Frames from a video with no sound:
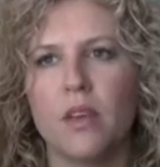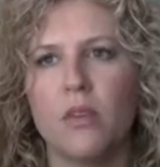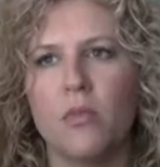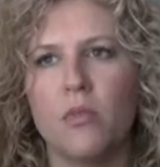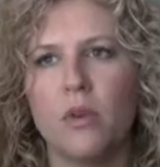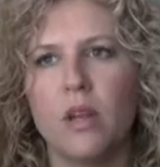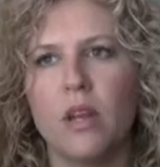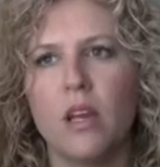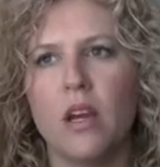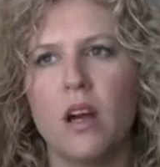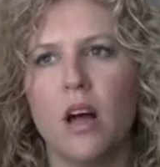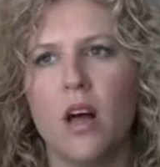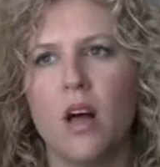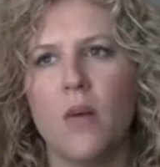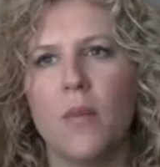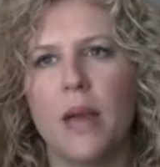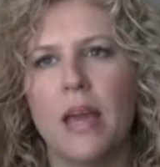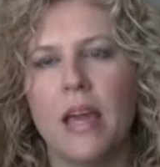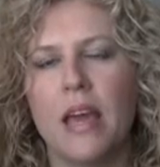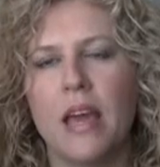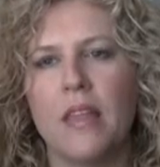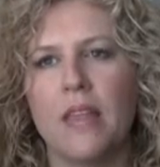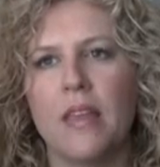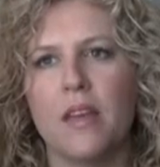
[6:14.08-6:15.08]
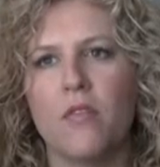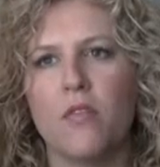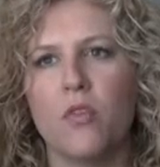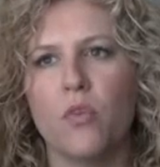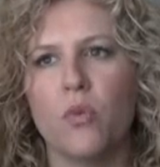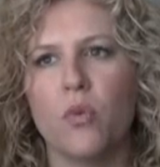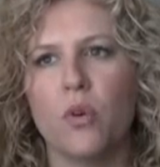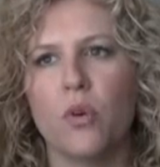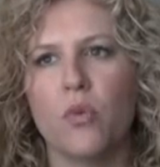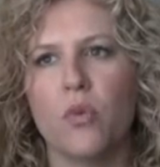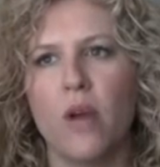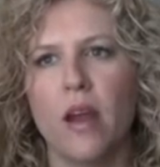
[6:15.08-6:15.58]
what do you call them? I can't think of the
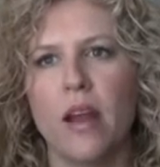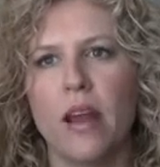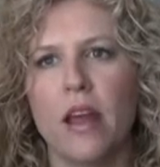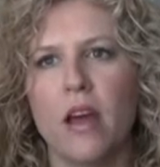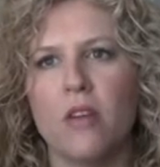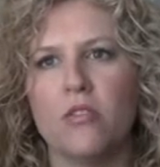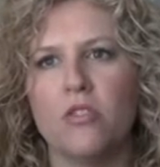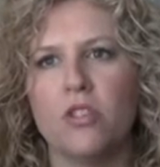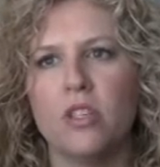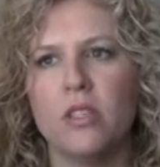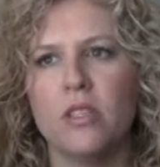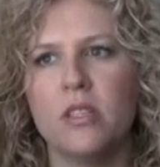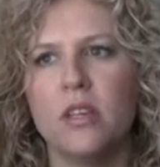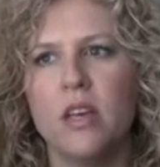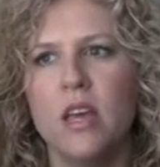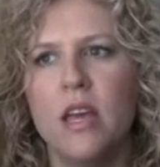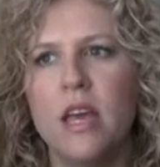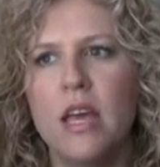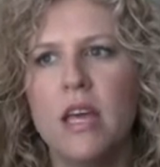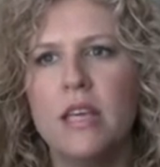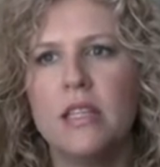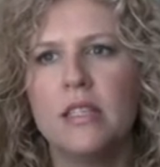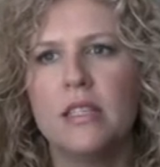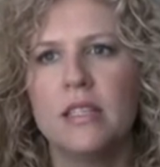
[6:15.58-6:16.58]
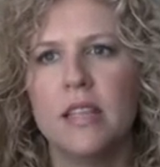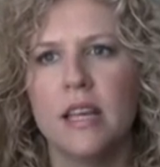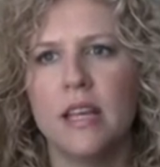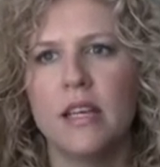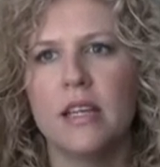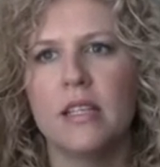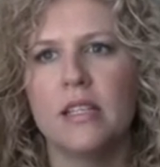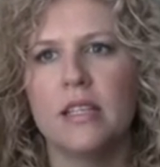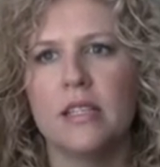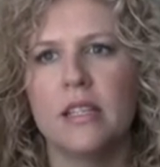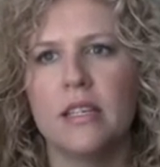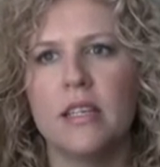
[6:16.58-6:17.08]
word right now. Just
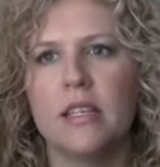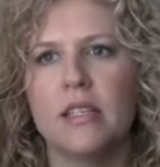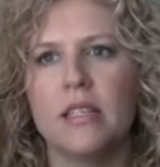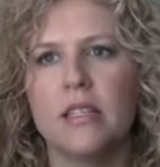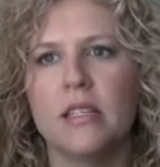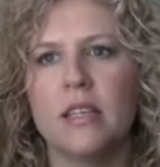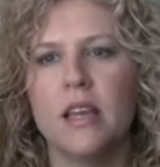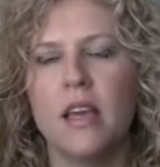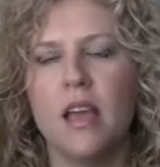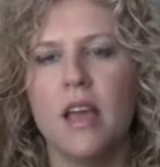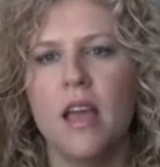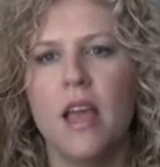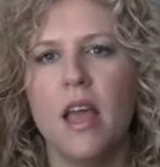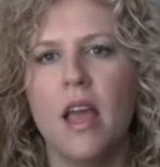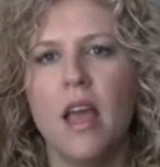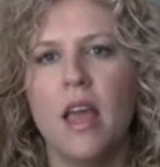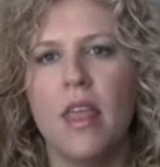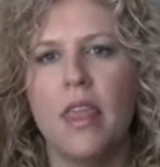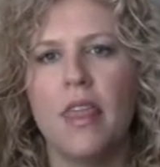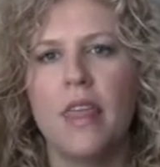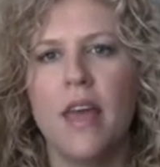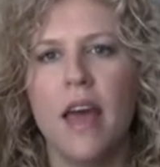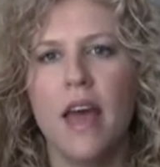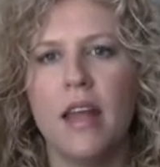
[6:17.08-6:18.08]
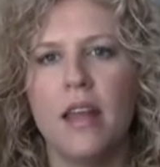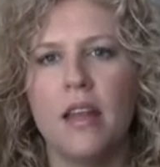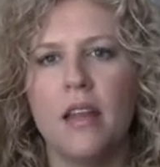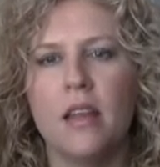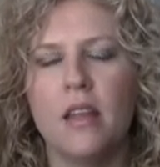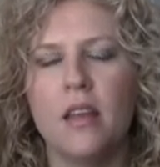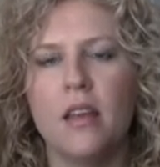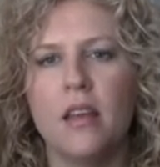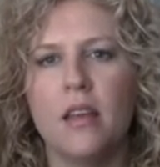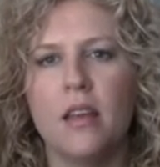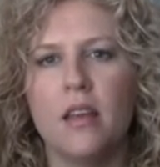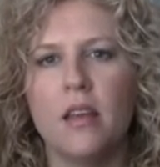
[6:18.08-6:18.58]
sicknesses that
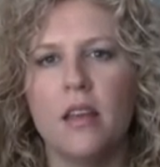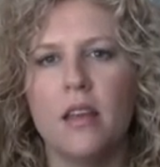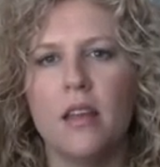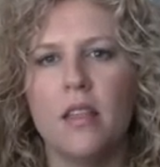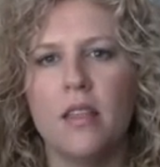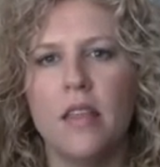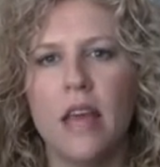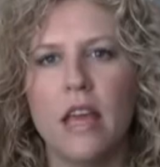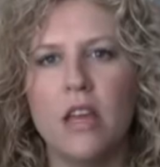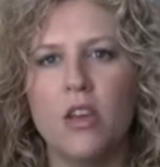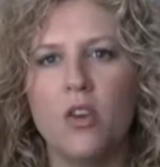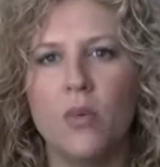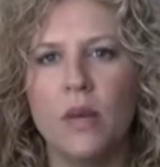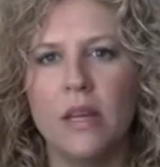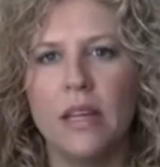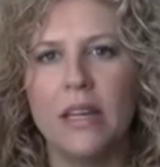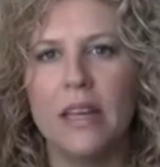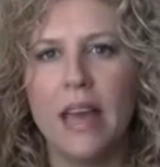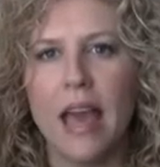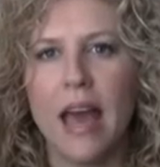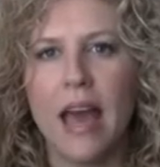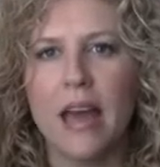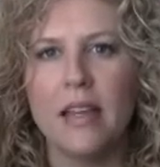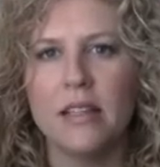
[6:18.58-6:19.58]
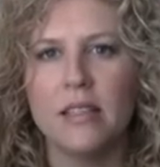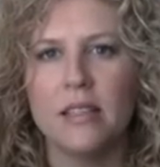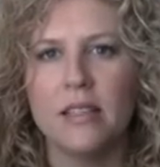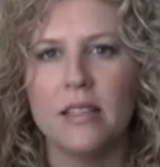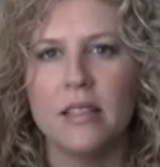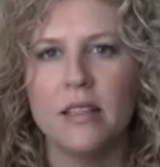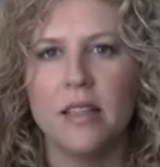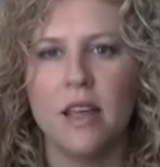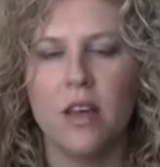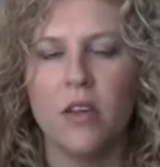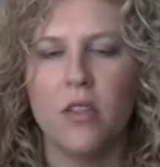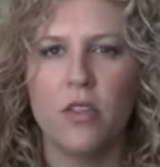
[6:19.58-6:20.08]
you would get
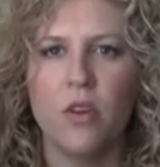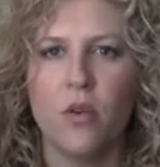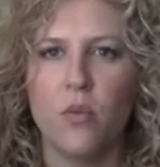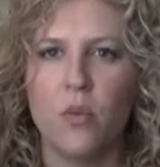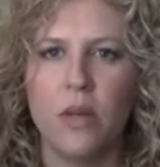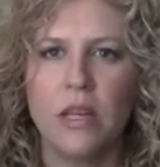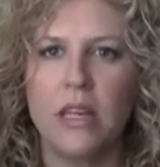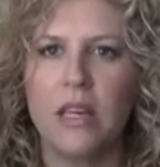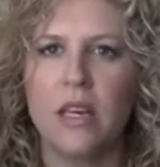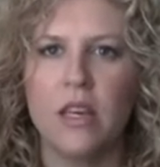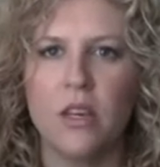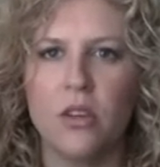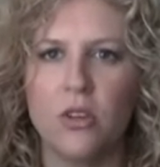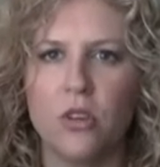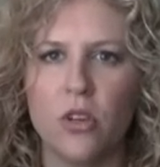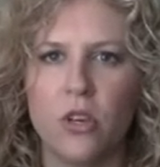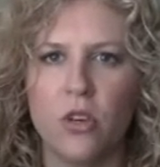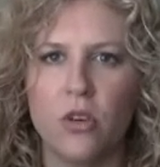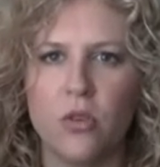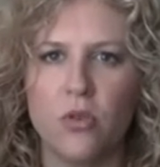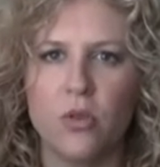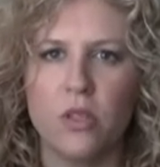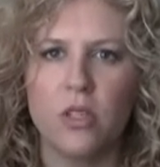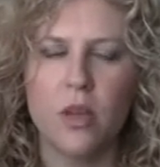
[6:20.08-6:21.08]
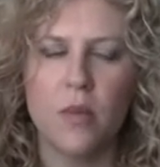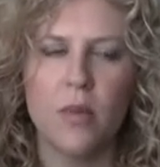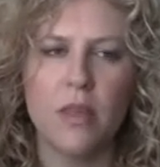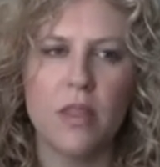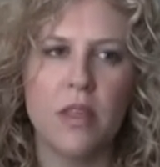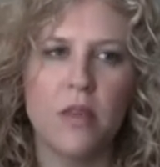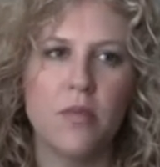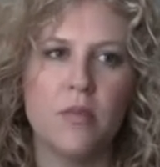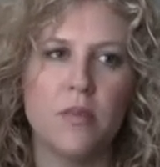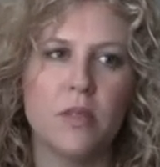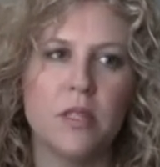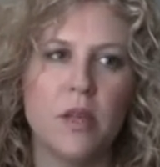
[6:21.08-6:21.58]
that would kill you. Some of
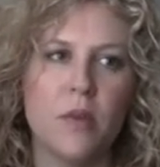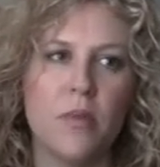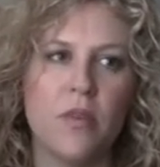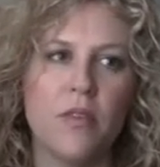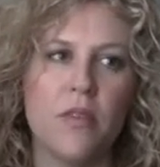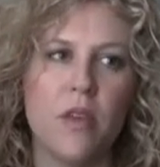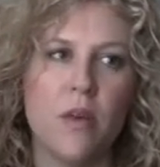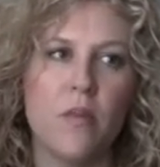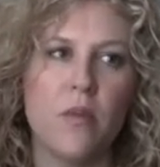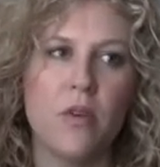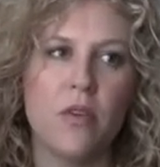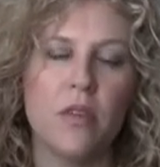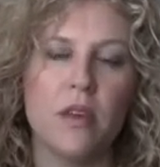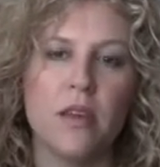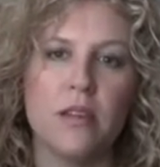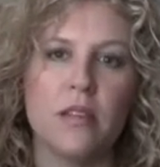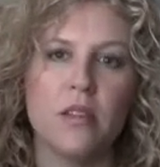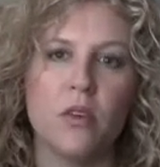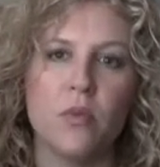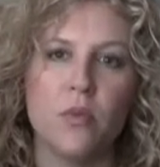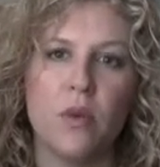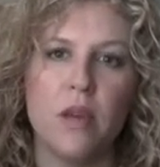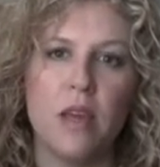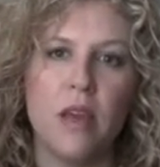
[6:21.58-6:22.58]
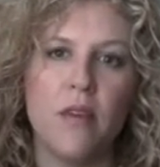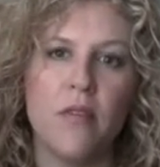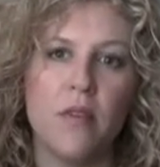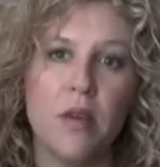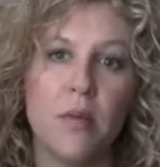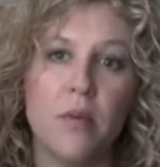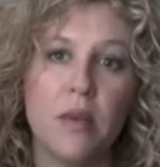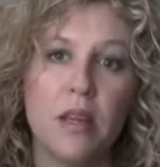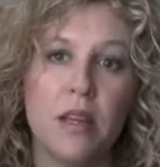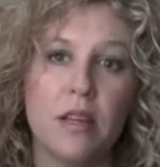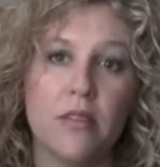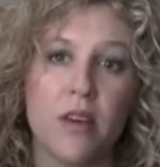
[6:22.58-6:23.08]
them are things that we have
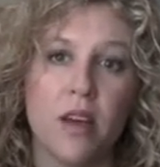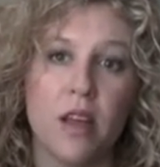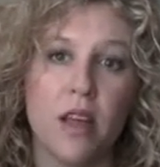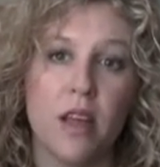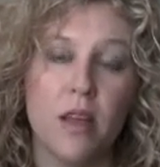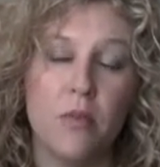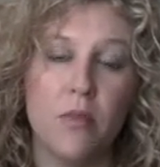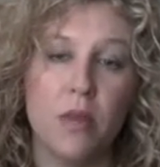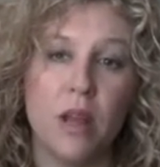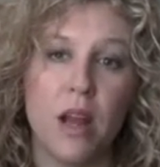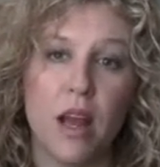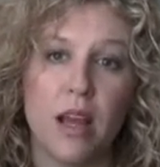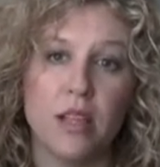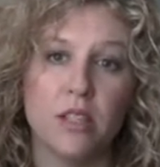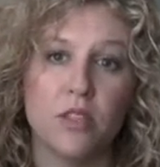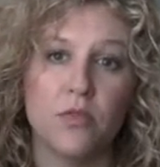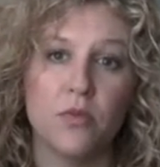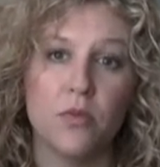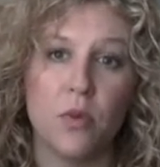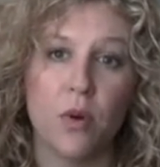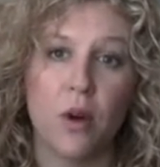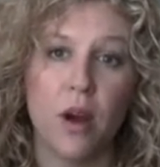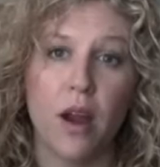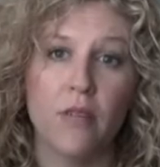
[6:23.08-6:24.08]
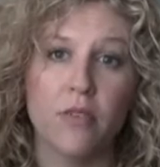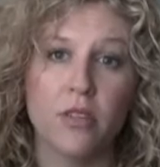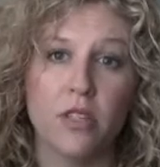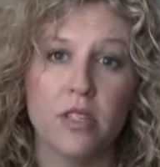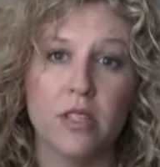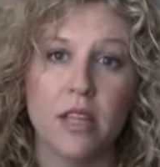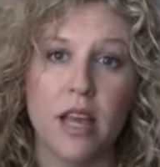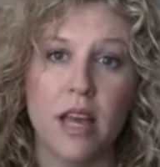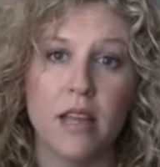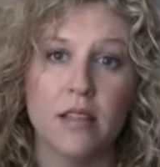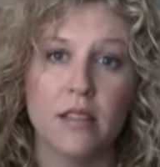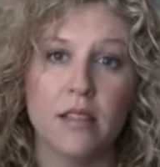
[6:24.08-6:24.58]
immunized for ever
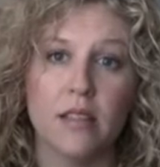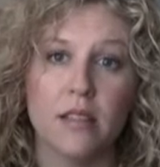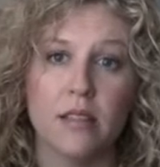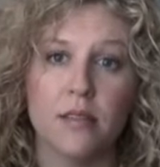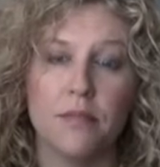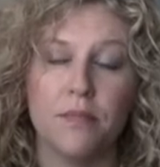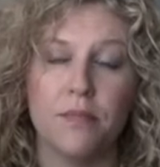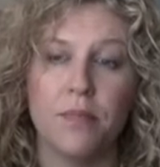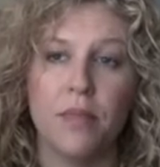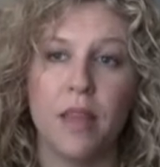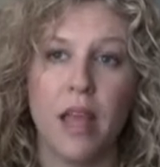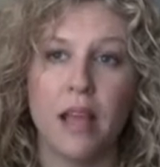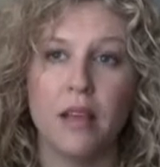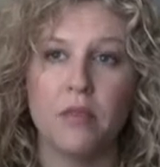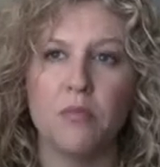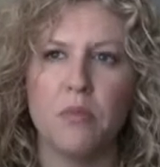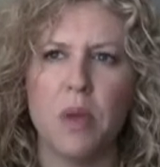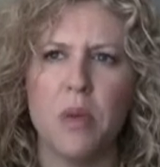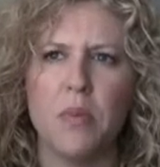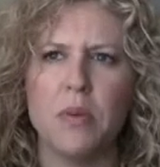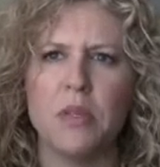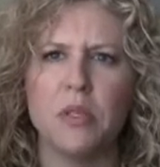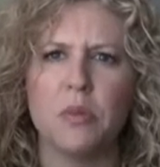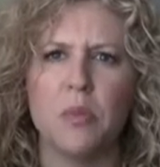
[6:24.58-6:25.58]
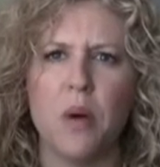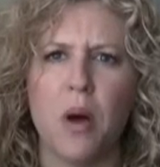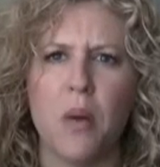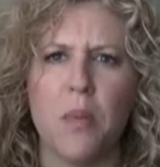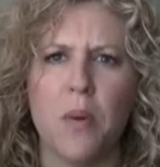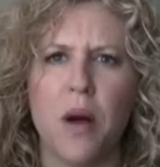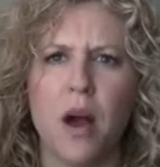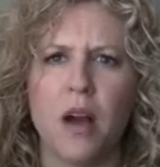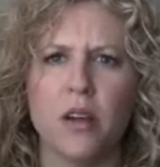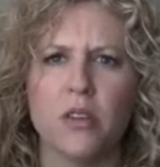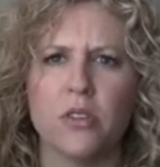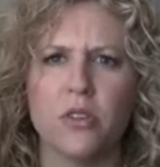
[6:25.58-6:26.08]
since, like maybe
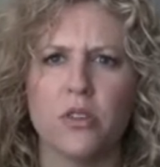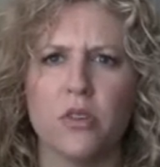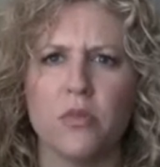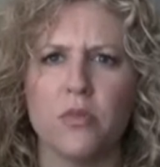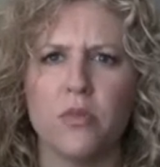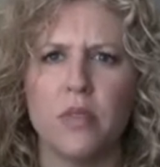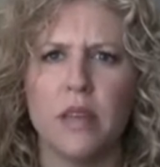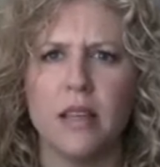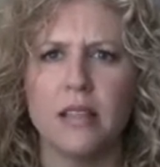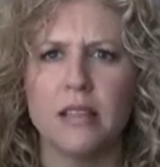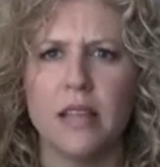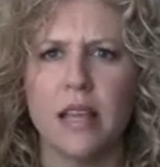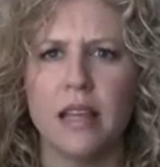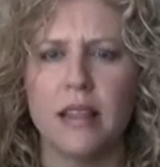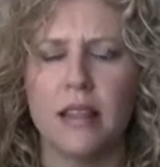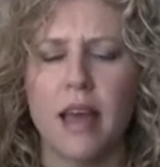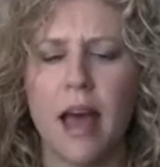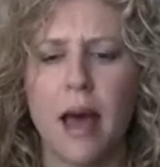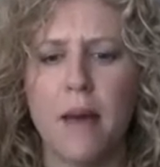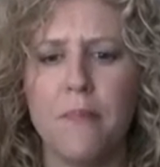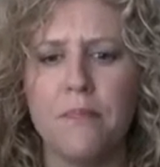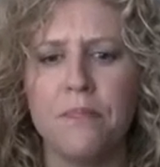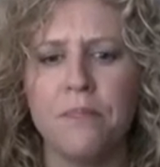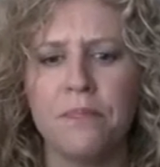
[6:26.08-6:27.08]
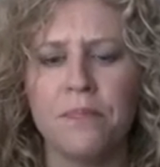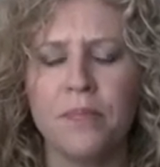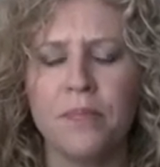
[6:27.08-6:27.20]
smallpox or things like that.